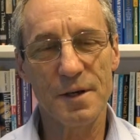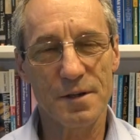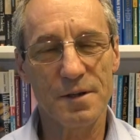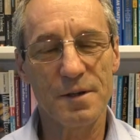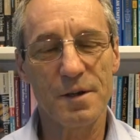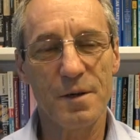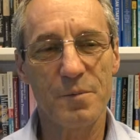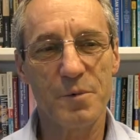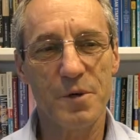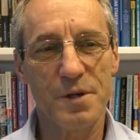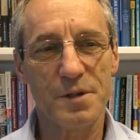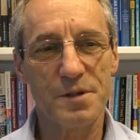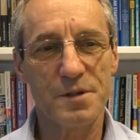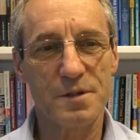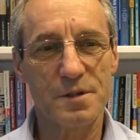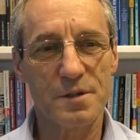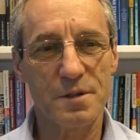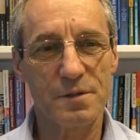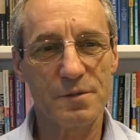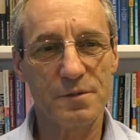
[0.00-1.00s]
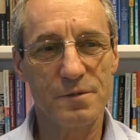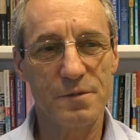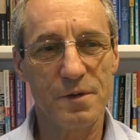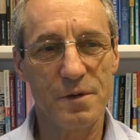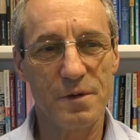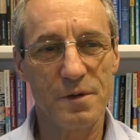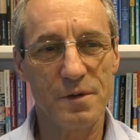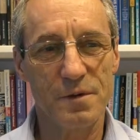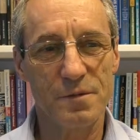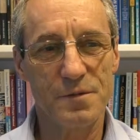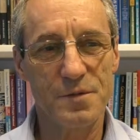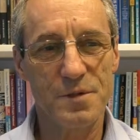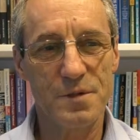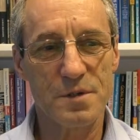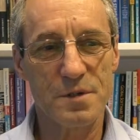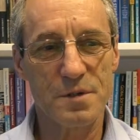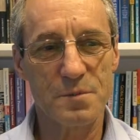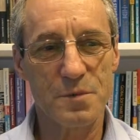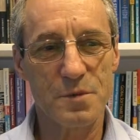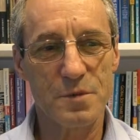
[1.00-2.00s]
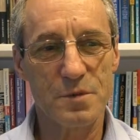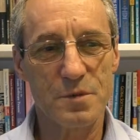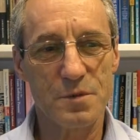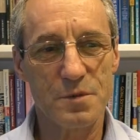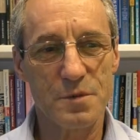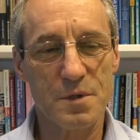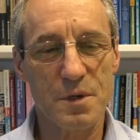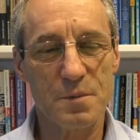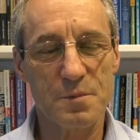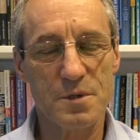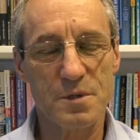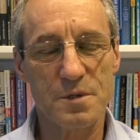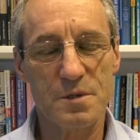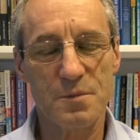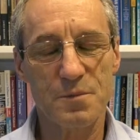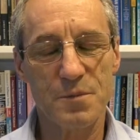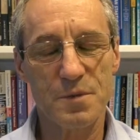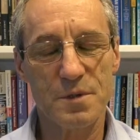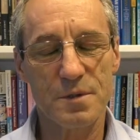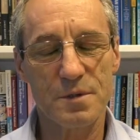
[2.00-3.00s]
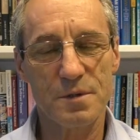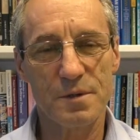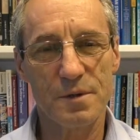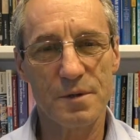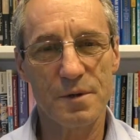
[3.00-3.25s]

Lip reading: collaborations of systems or subsystems.